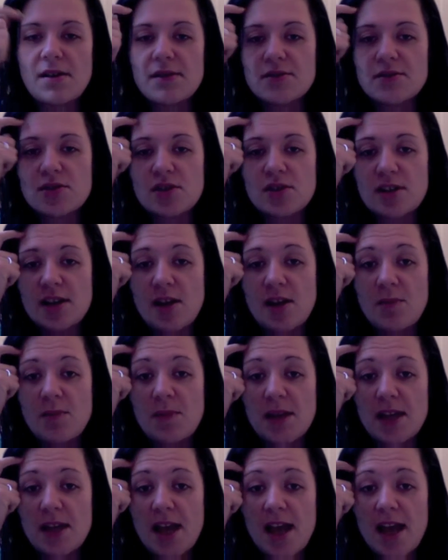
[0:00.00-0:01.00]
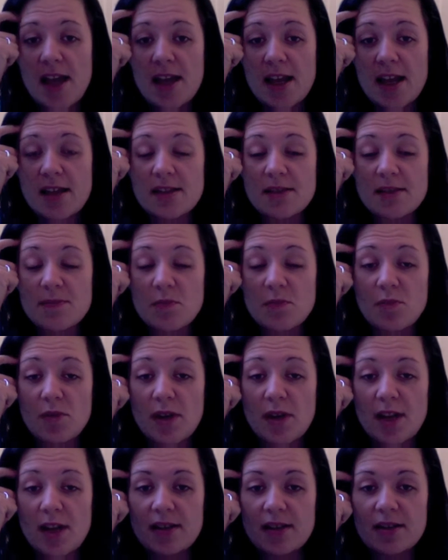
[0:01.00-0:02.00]
an OPK again this
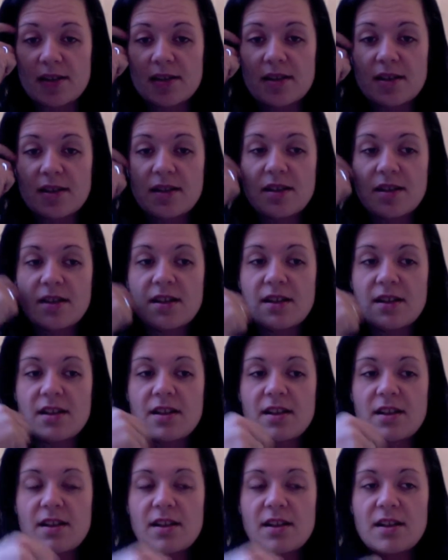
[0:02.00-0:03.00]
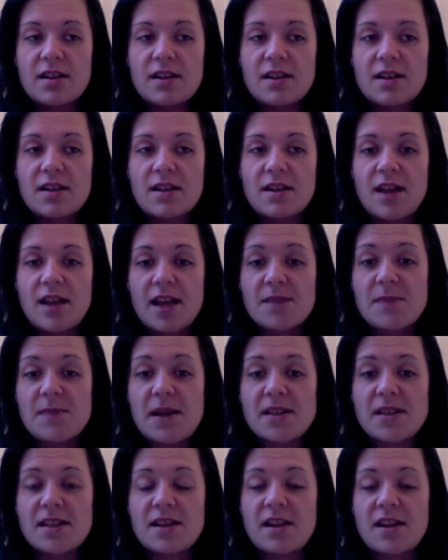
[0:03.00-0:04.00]
morning,
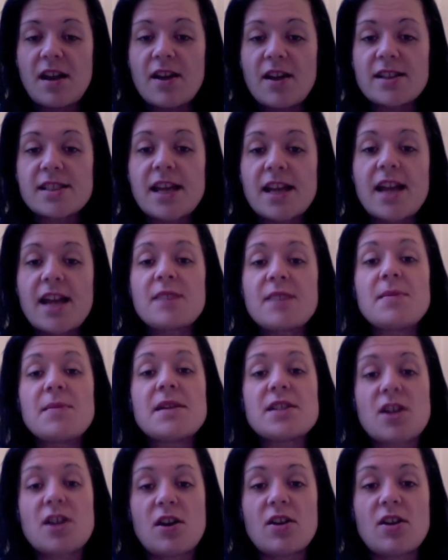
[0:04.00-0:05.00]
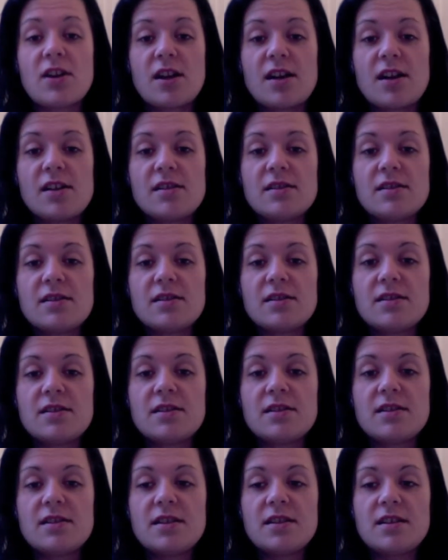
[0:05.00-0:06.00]
expecting the line to get a little bit darker.
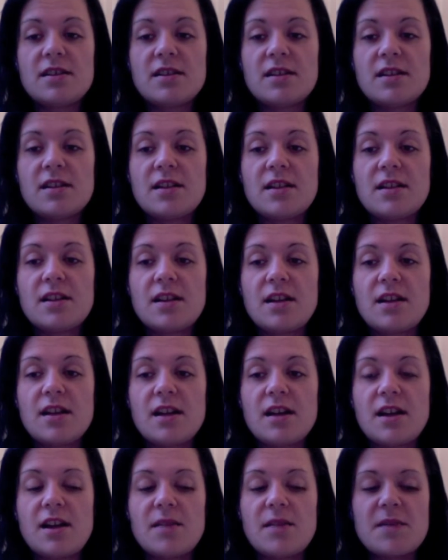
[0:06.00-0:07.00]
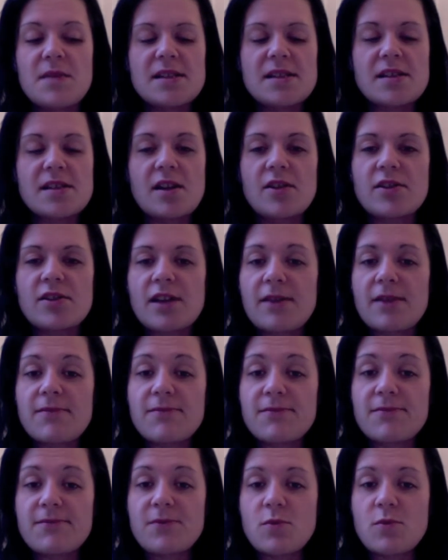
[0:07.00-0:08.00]
It's cycle day
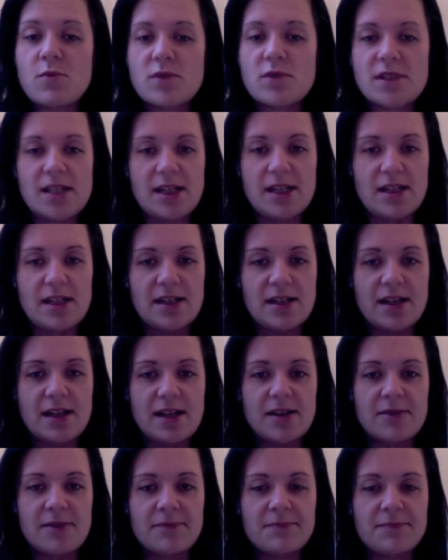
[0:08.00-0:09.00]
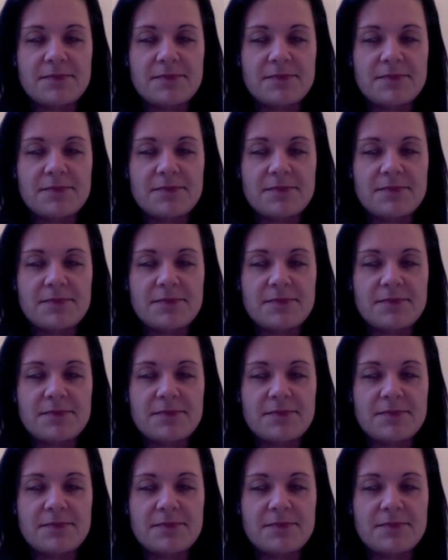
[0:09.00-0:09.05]
14 now,